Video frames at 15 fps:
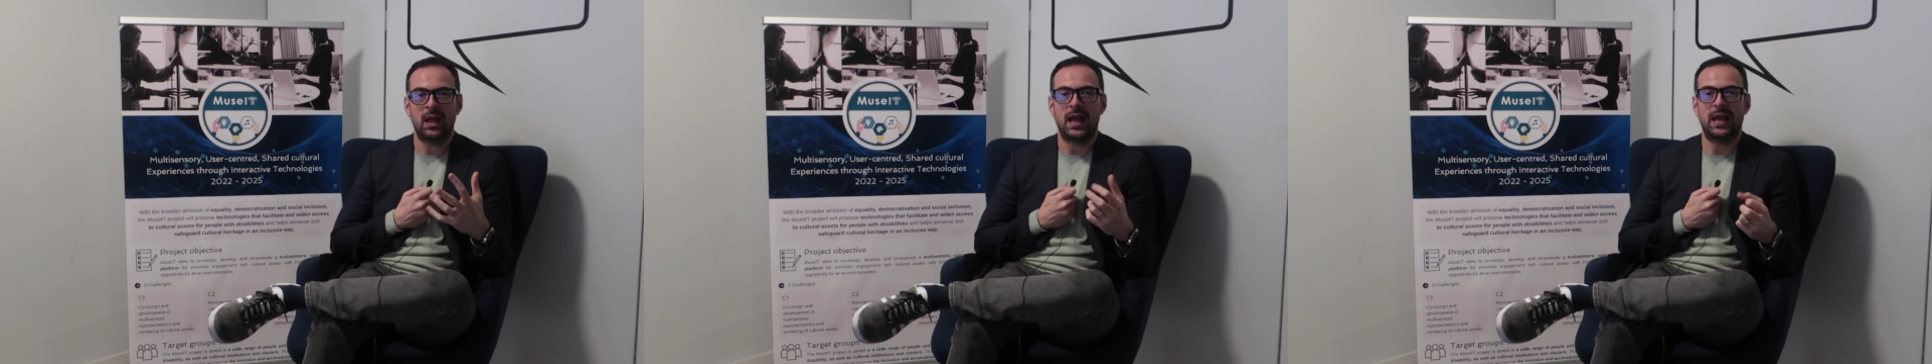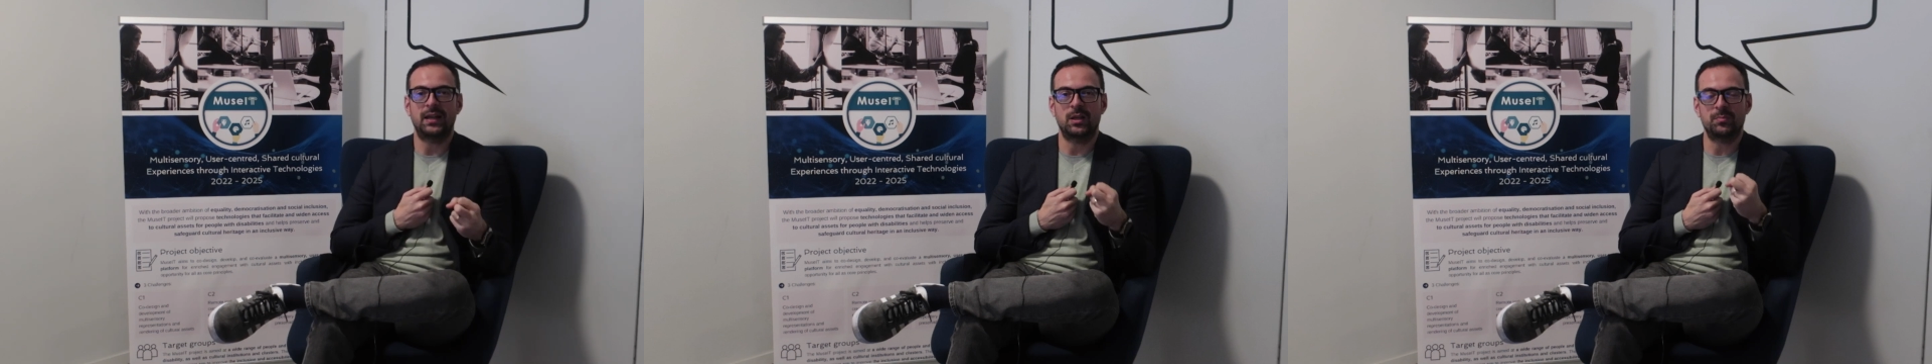
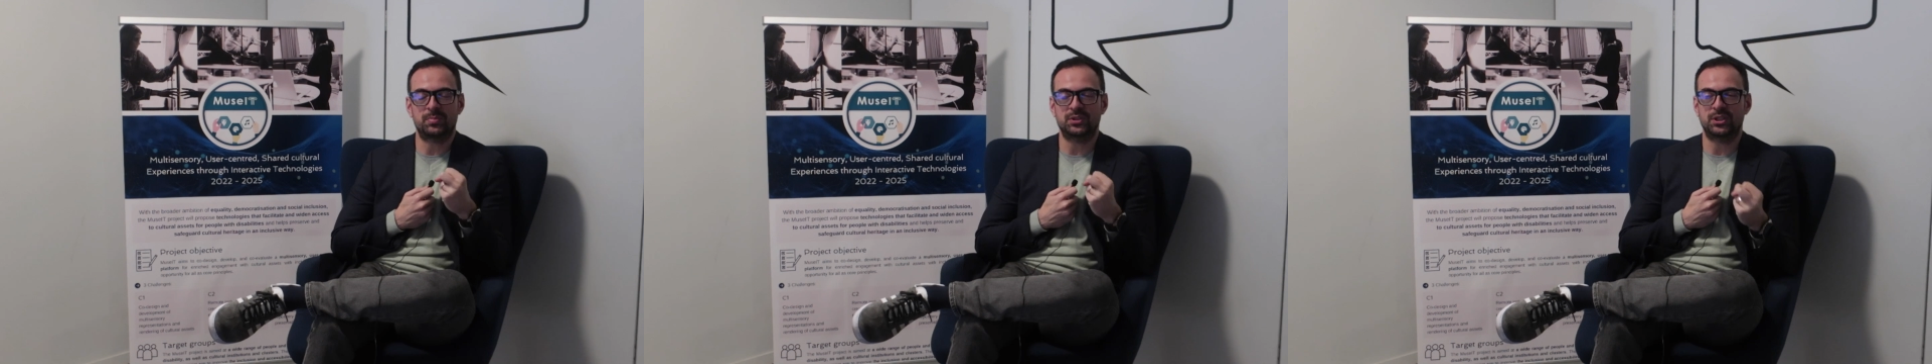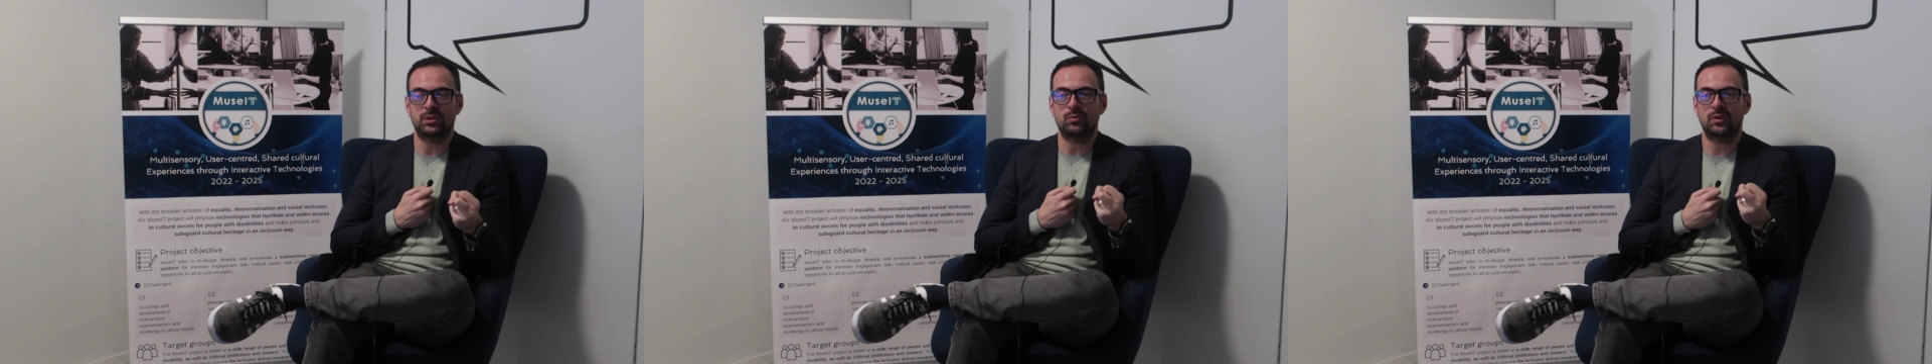and in
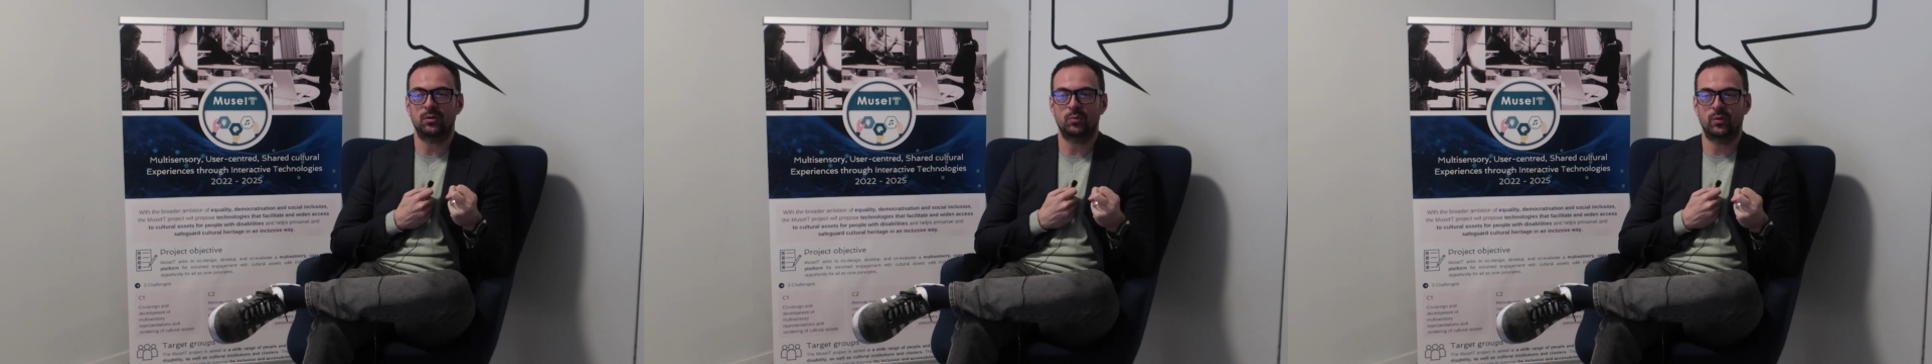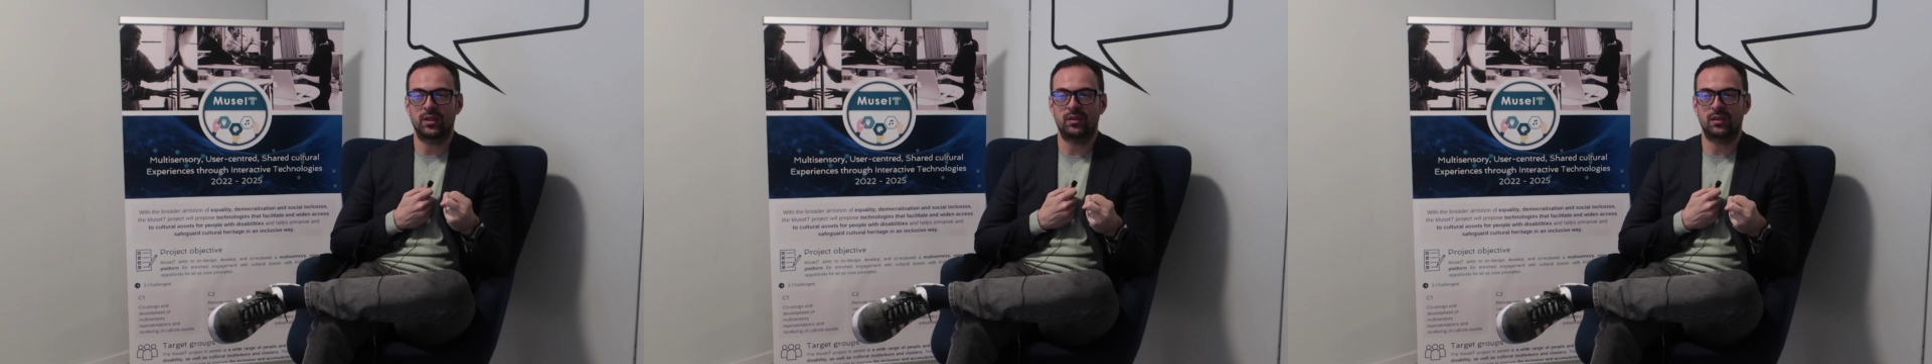particular
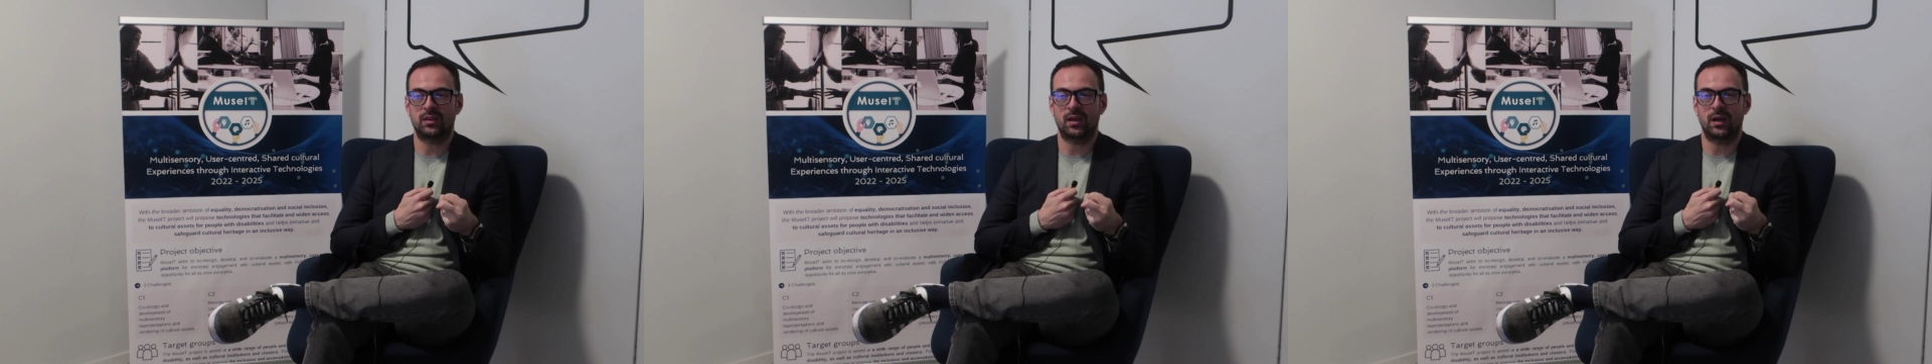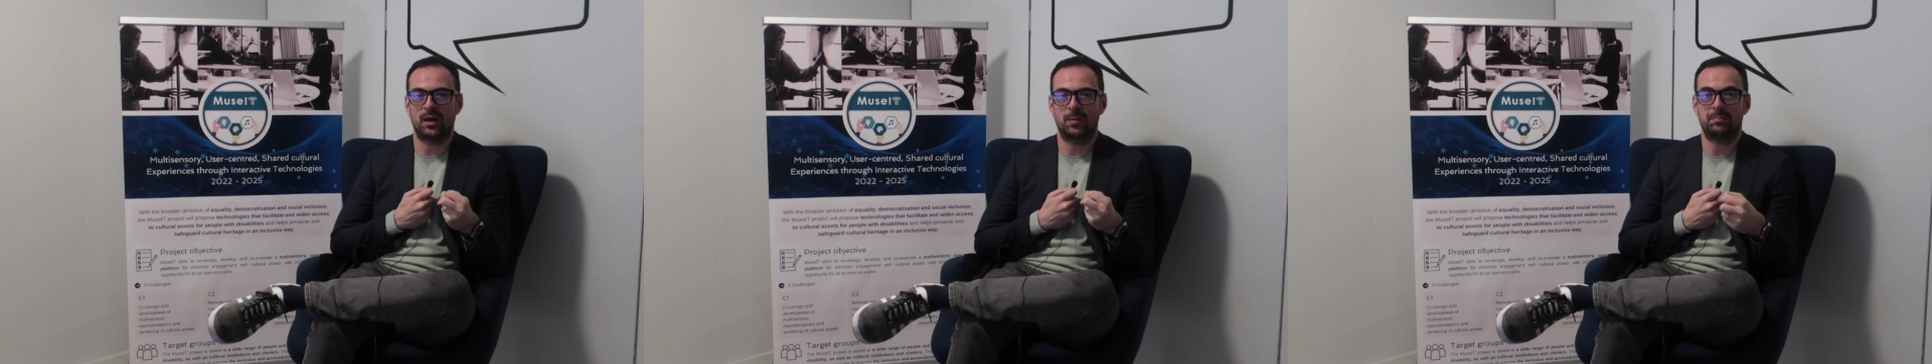with
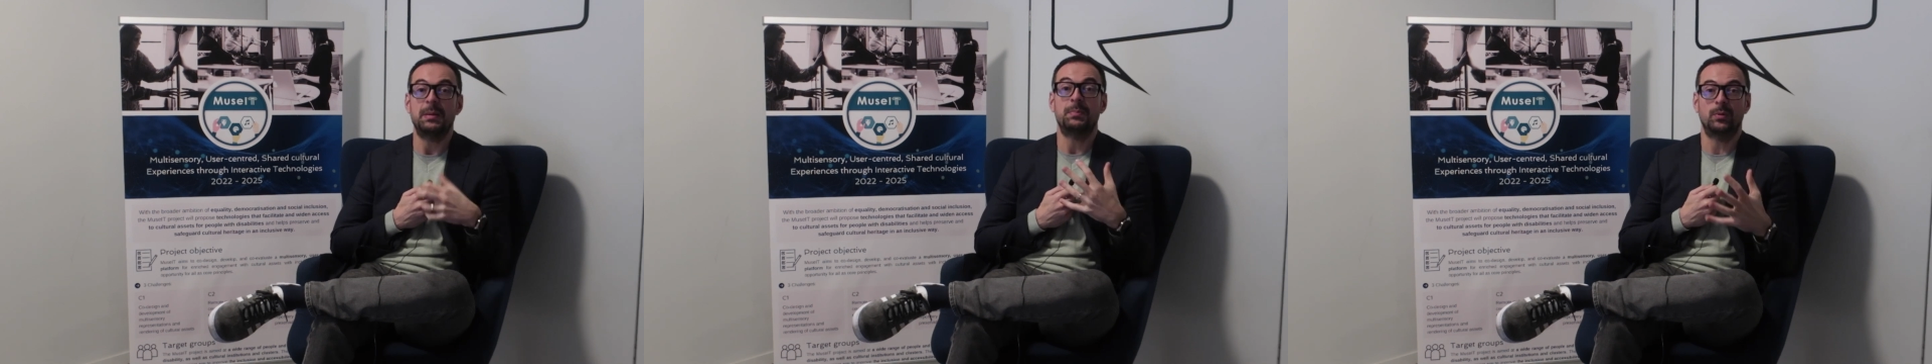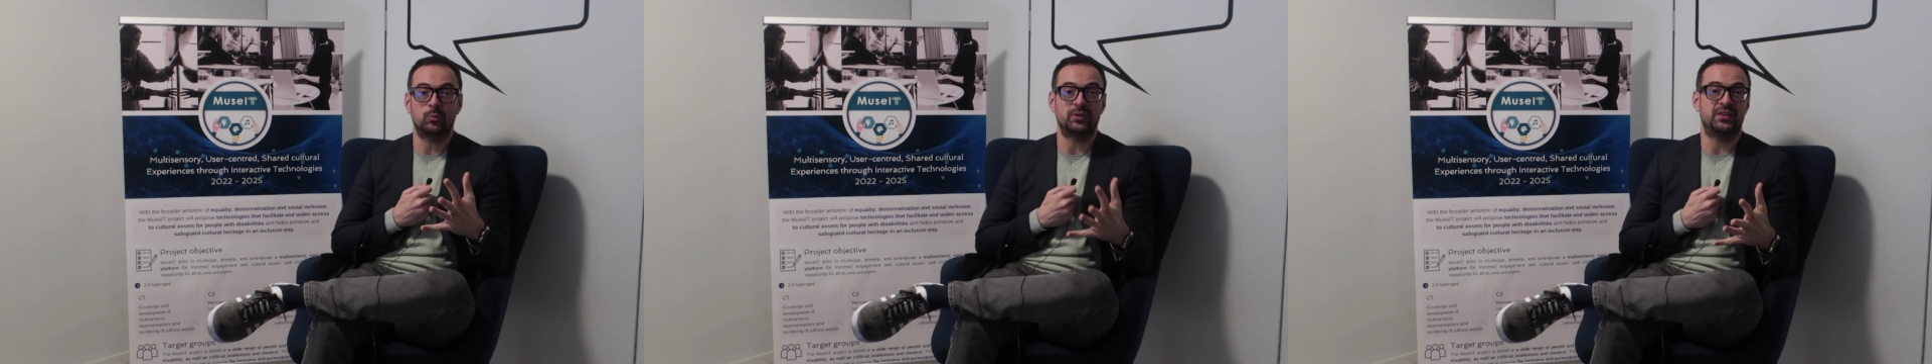
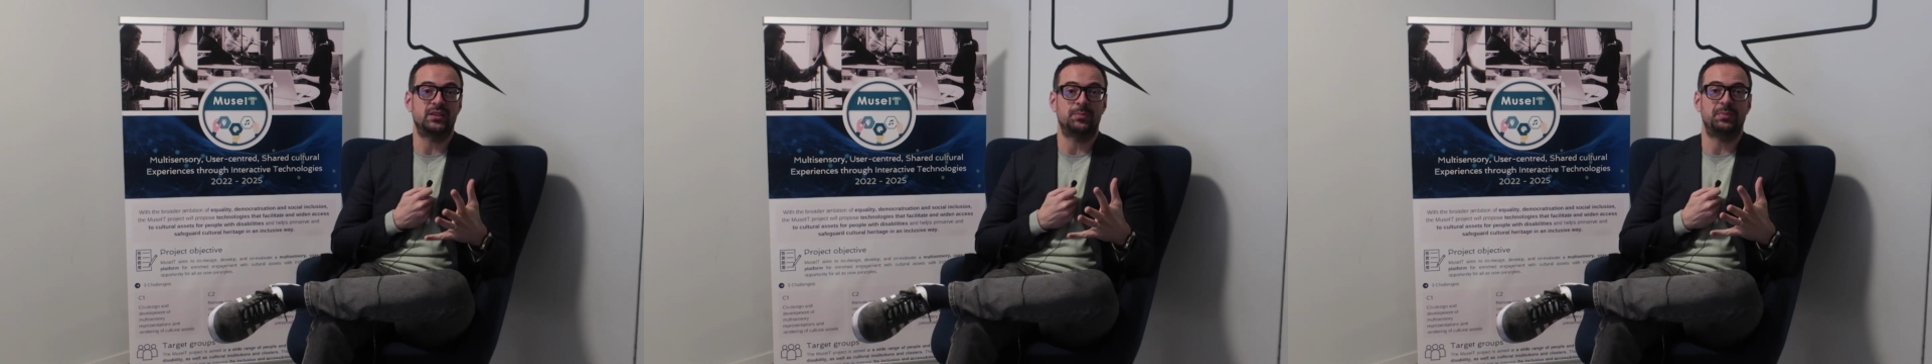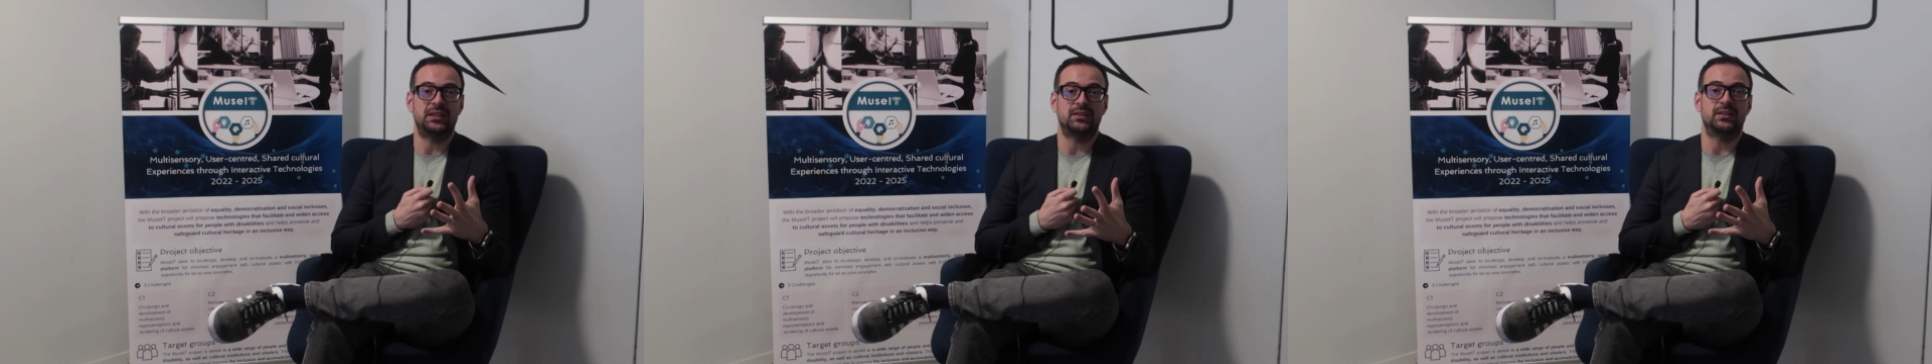people with
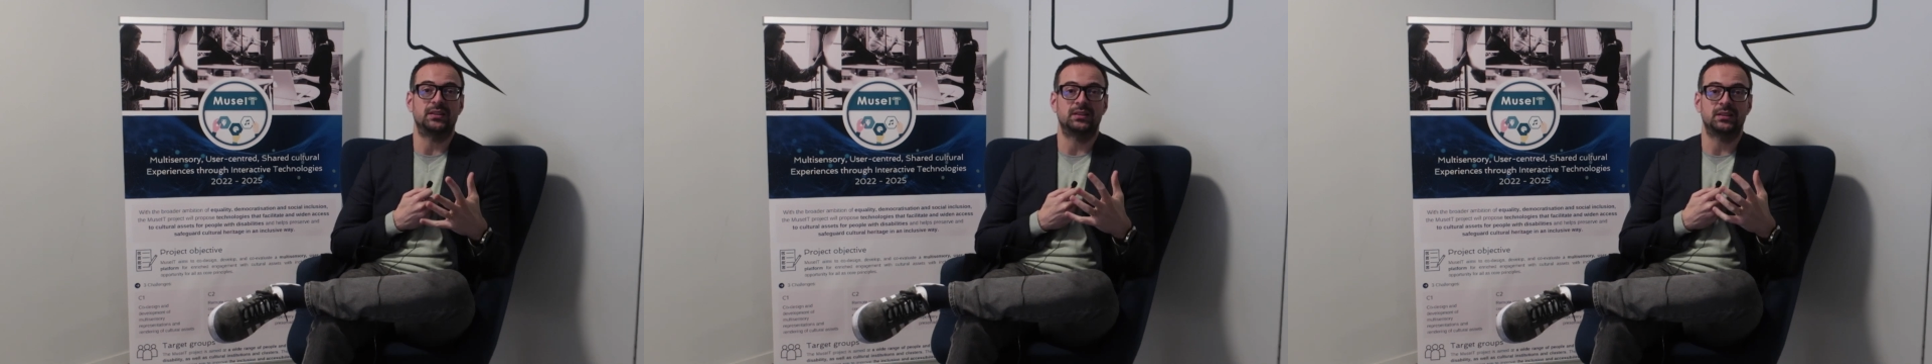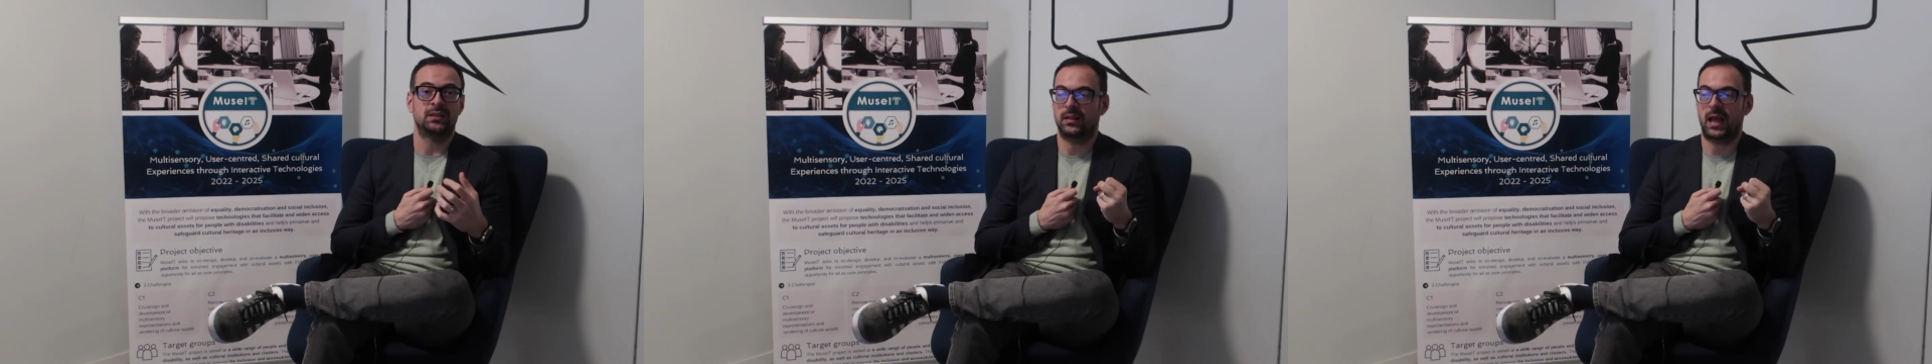
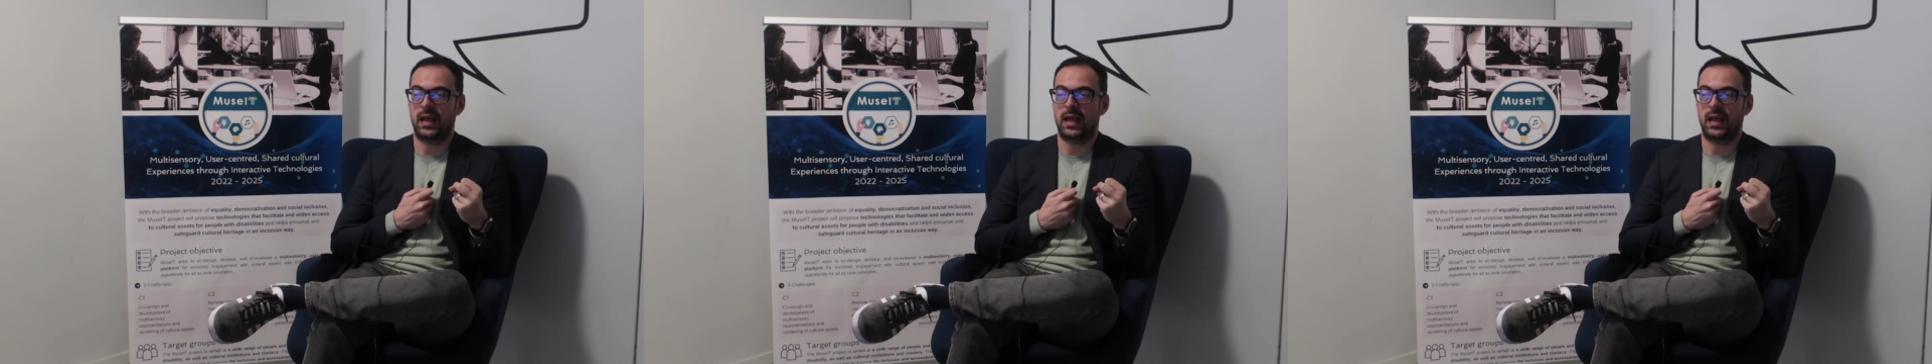disabilities.